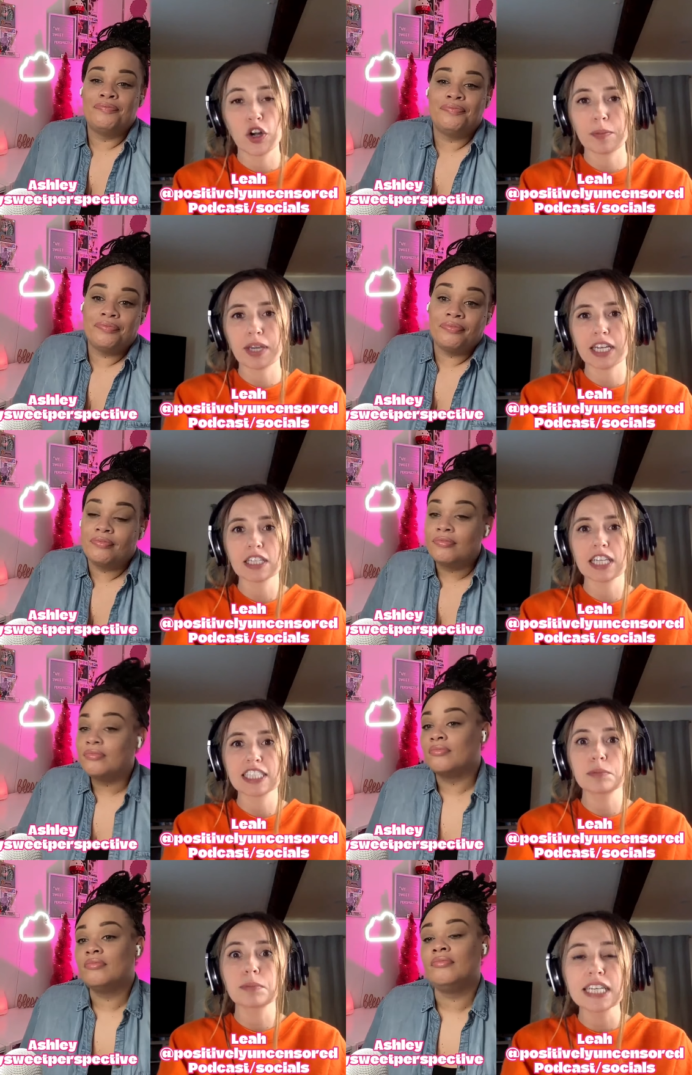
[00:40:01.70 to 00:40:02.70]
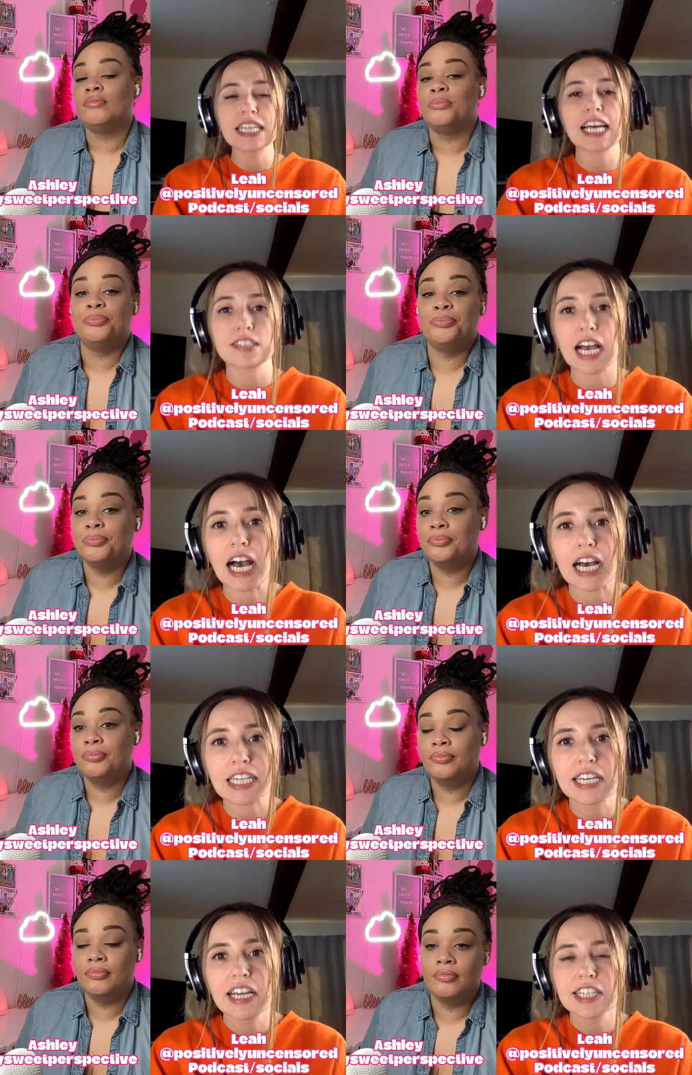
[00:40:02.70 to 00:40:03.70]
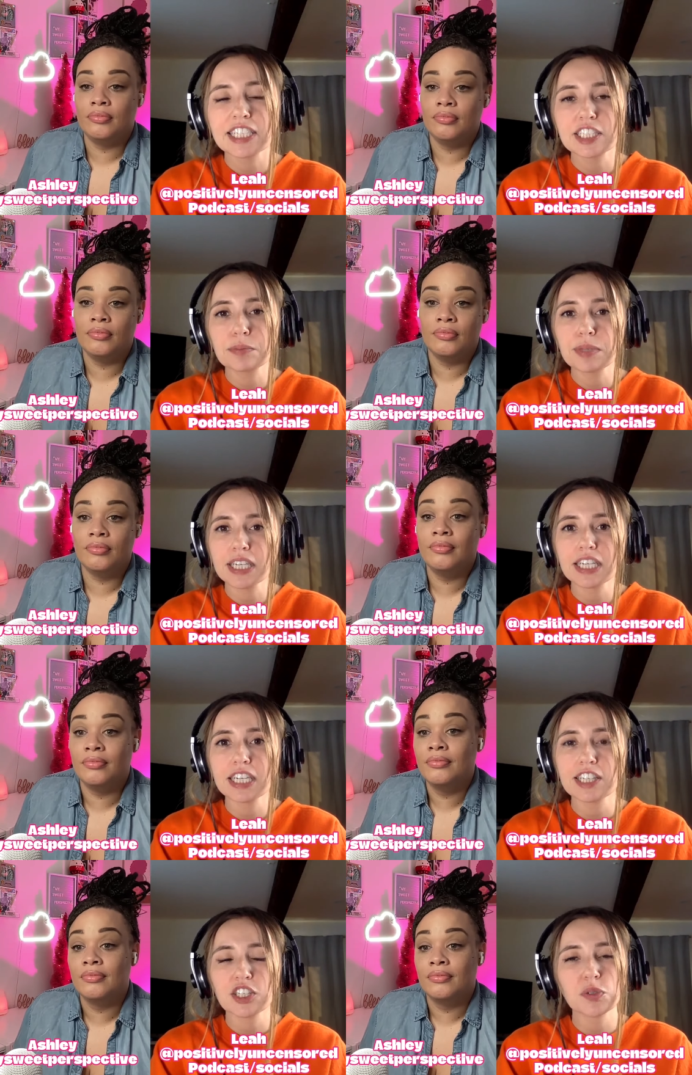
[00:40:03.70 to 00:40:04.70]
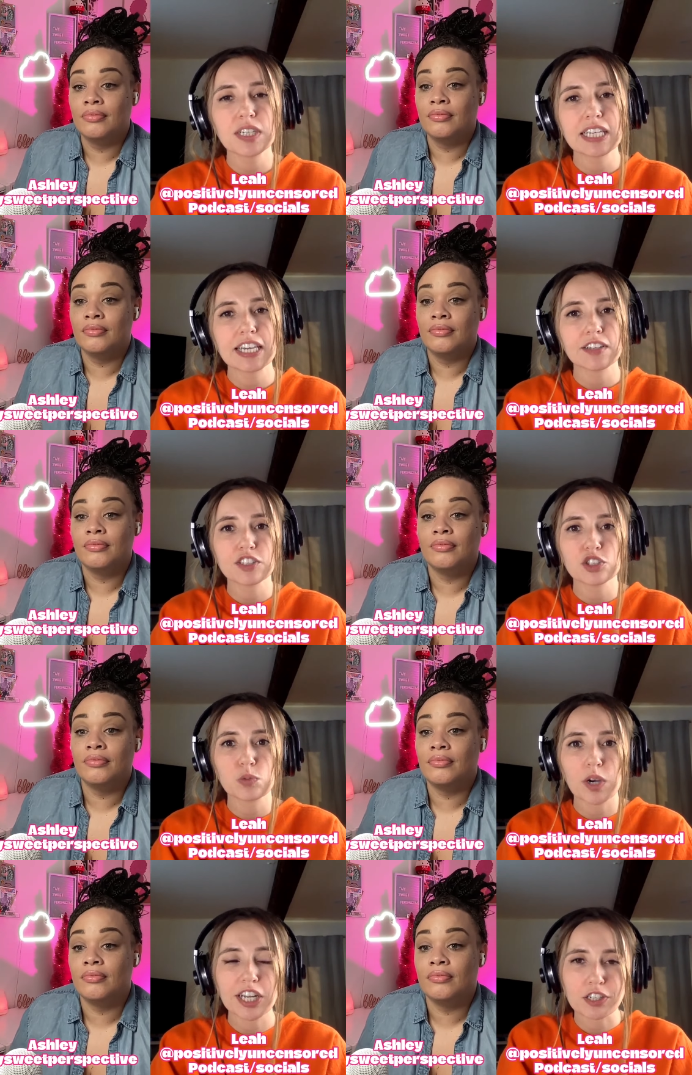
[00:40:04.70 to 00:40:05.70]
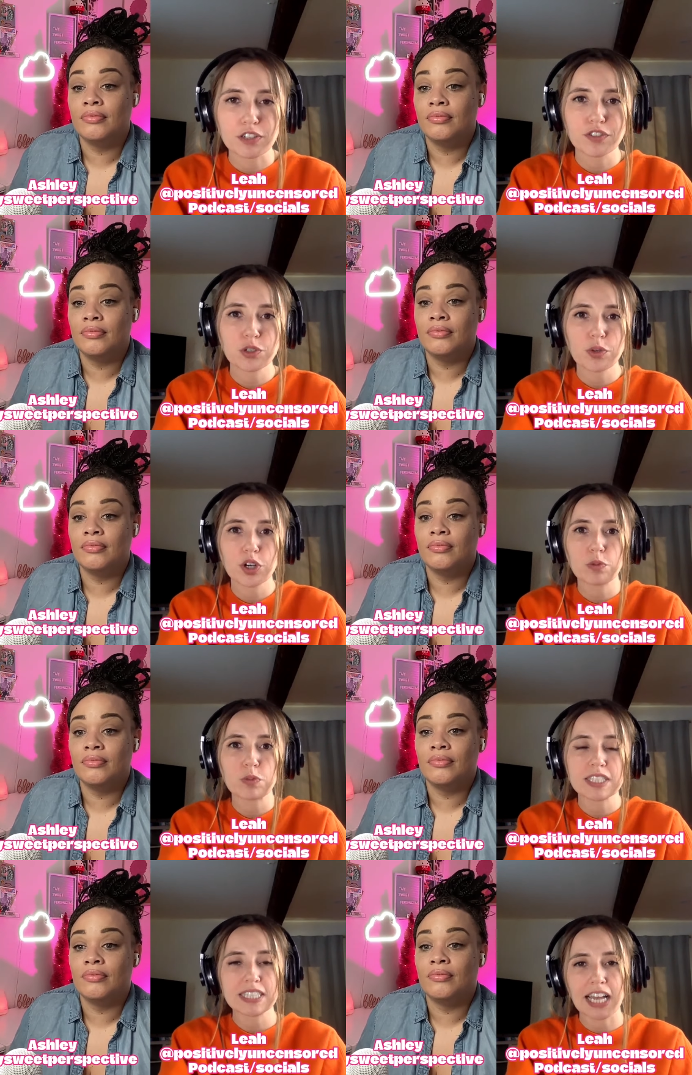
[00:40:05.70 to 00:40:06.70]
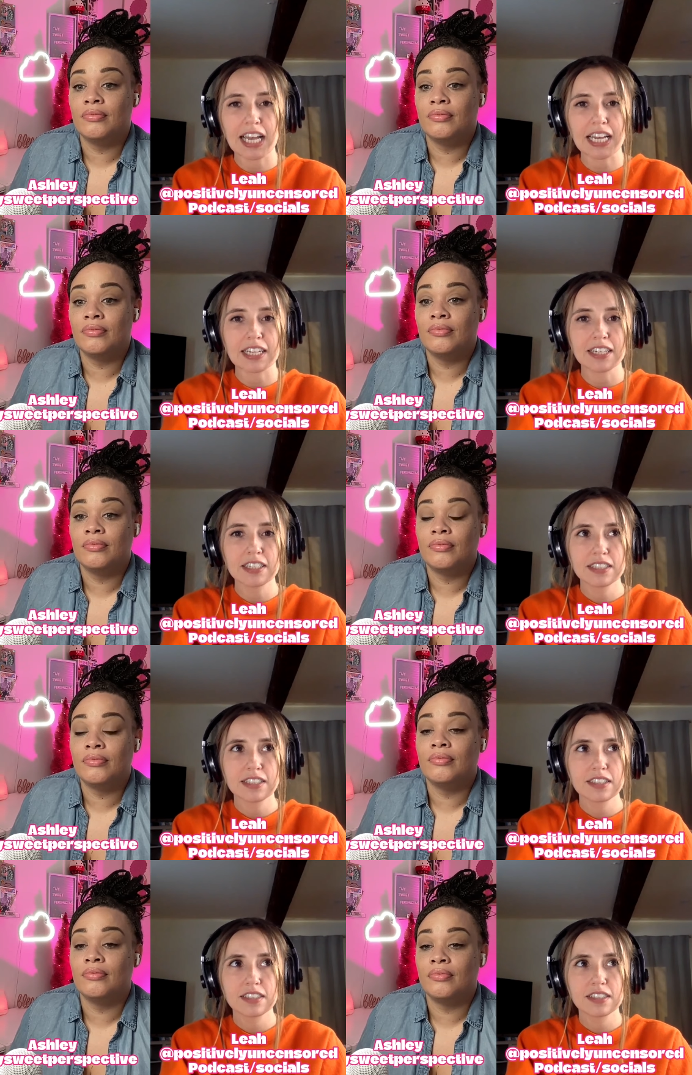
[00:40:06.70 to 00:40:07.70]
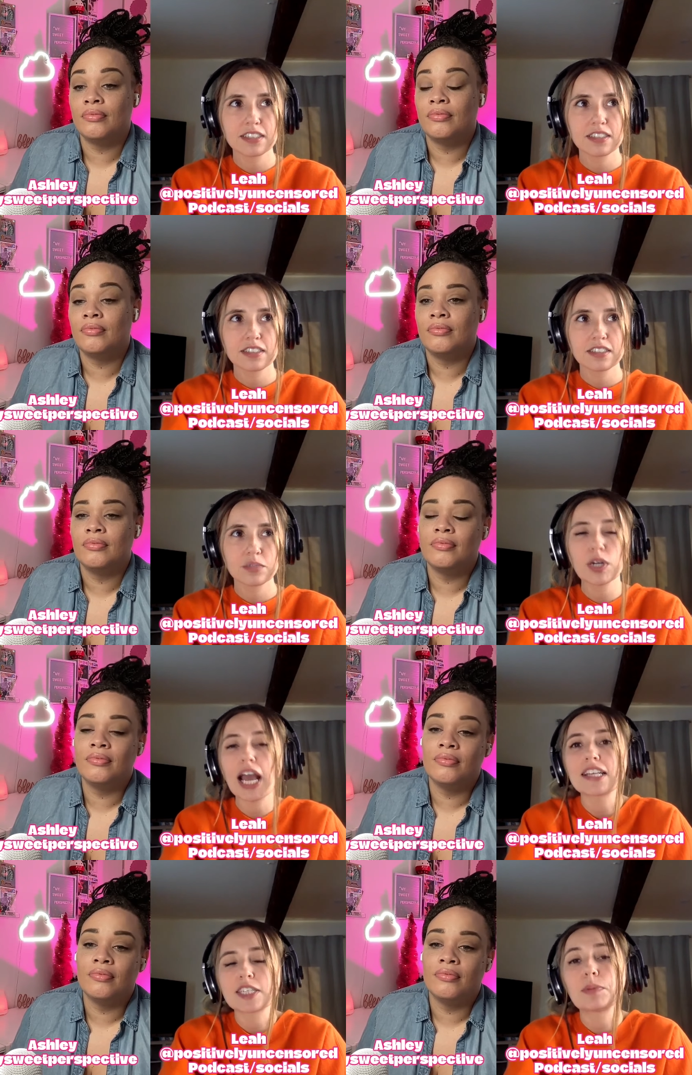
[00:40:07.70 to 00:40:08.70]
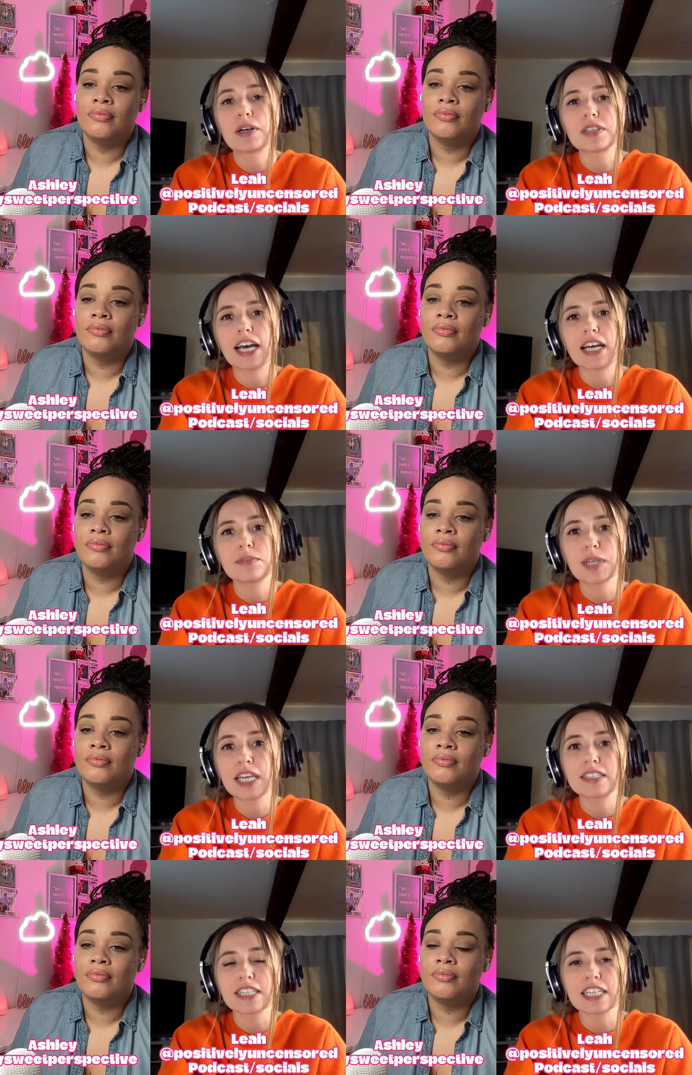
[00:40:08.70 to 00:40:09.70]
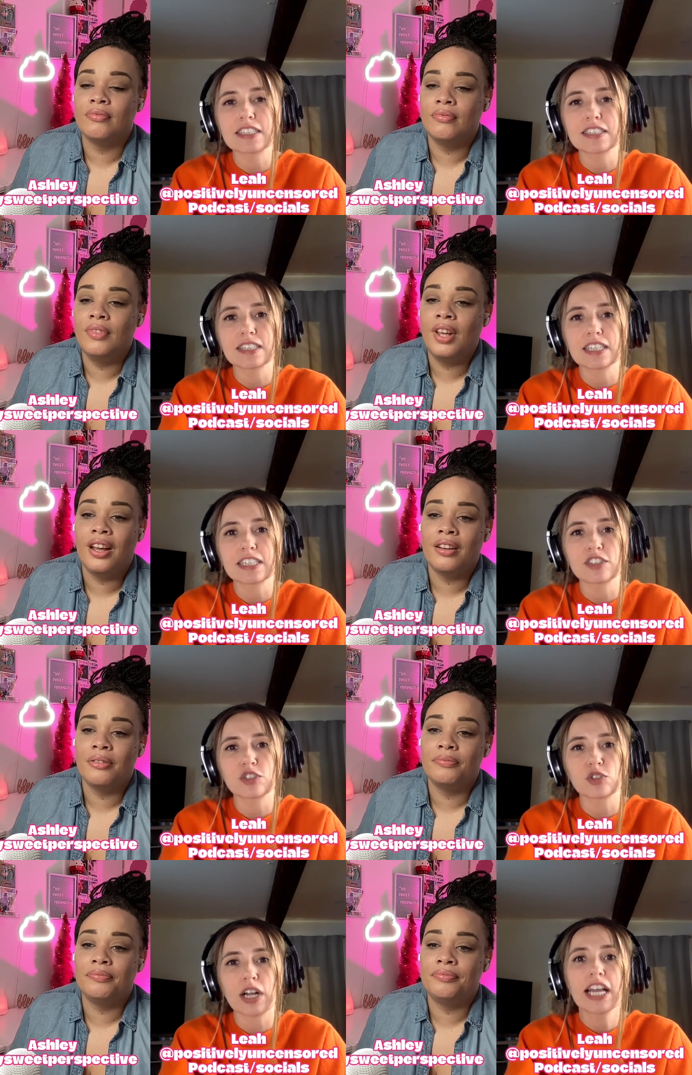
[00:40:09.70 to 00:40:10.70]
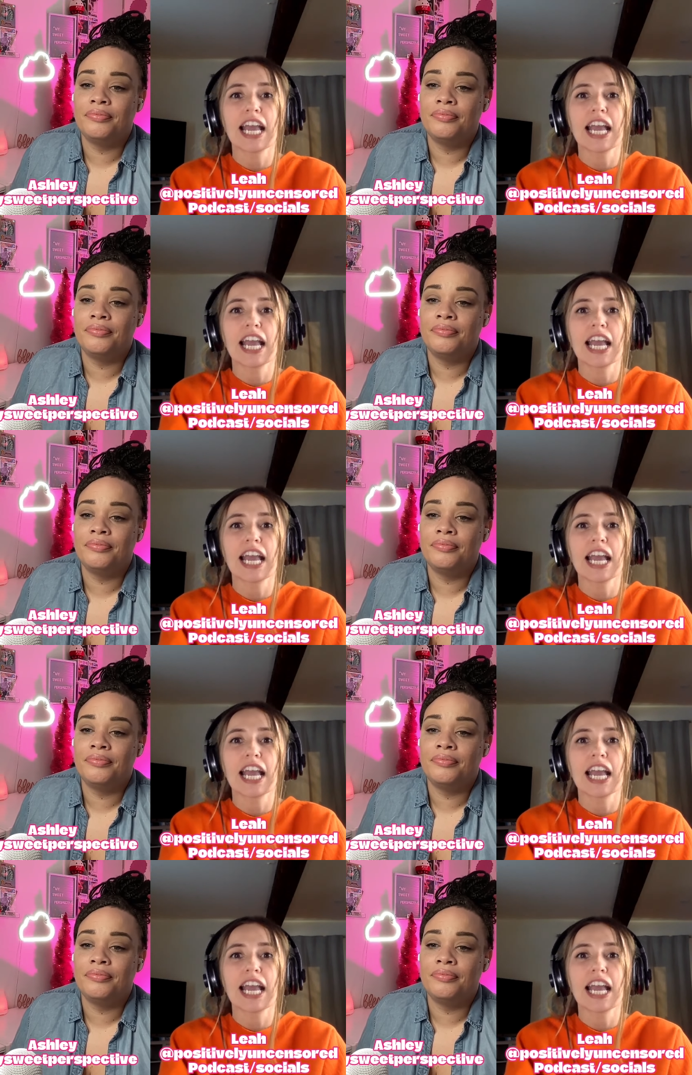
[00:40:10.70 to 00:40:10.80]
Speaker 1: know what I mean? Like to me that's odd. Like to me like you would think at least one interviewer would say would ask about that because it's it's yeah.